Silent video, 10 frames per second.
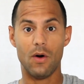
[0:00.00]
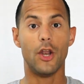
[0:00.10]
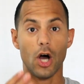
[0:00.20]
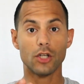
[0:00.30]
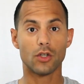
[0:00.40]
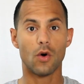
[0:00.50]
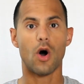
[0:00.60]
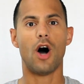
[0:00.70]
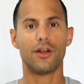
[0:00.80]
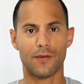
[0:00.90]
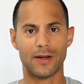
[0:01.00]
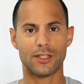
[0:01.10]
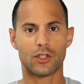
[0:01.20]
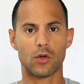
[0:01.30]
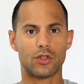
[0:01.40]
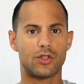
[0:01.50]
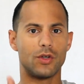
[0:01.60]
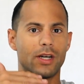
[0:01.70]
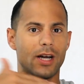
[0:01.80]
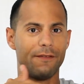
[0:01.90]
and also authorizing soldiers to
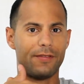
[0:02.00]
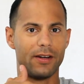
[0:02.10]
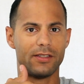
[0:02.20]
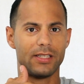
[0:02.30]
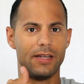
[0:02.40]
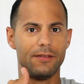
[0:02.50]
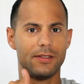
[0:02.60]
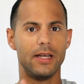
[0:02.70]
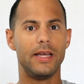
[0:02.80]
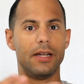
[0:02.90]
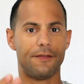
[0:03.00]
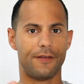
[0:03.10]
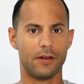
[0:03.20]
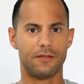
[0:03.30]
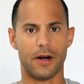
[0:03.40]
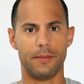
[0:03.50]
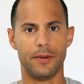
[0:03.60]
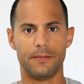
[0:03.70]
cuff their sleeves in a field environment.